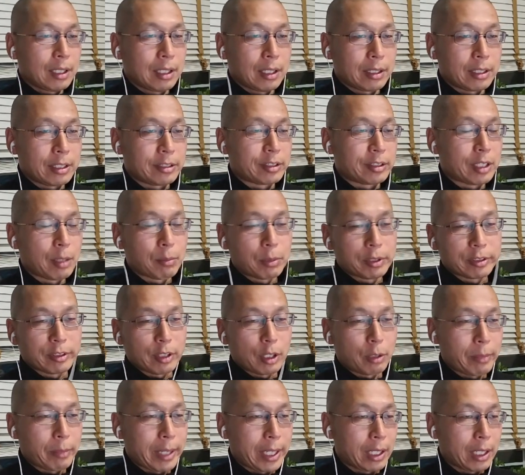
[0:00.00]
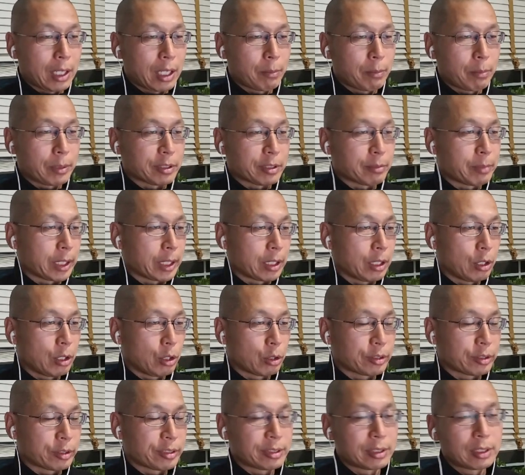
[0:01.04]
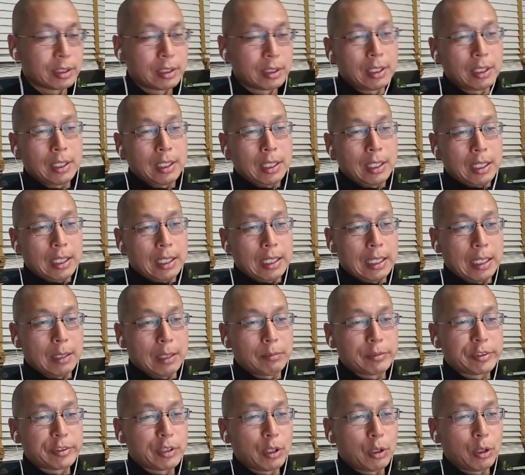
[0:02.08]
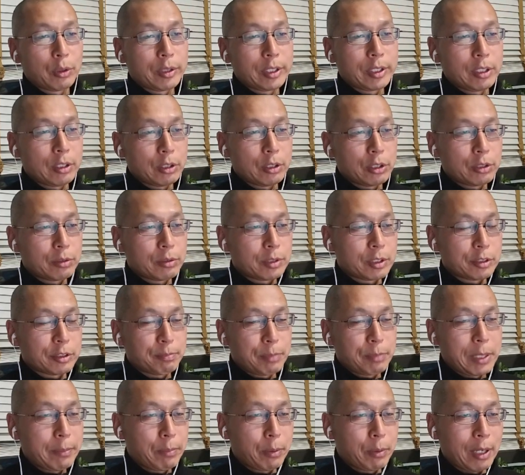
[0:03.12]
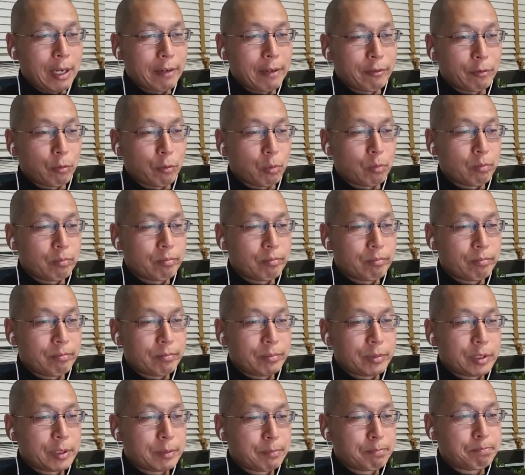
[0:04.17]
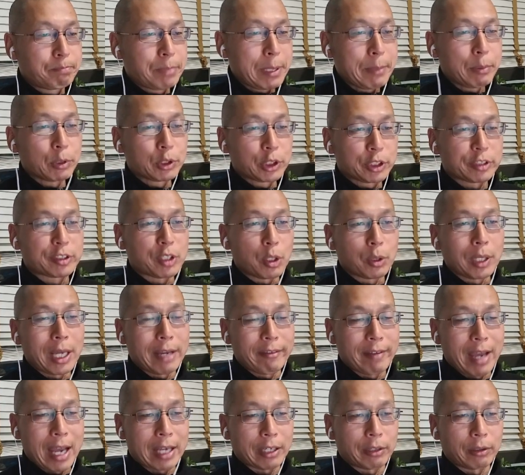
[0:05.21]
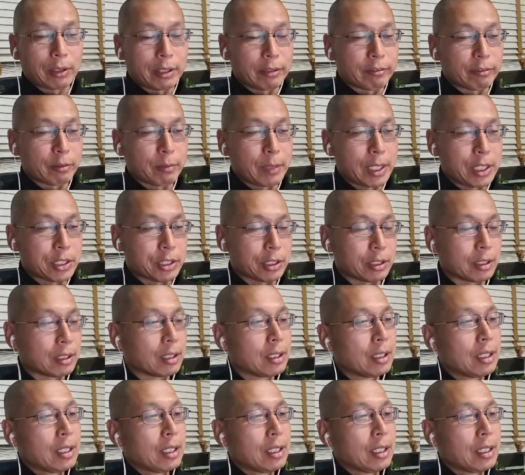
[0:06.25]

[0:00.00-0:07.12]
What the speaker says: These numbers are all made up. It's a big hoax. So just people just don't have accurate information.